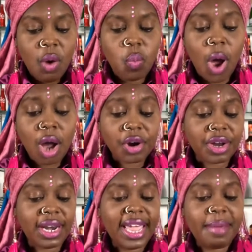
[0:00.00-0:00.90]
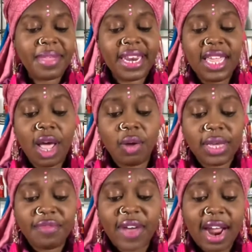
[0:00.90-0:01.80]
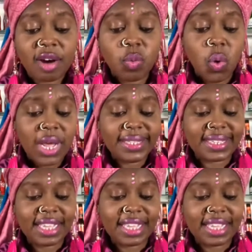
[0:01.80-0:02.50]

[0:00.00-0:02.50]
Walker claimed that he only fired once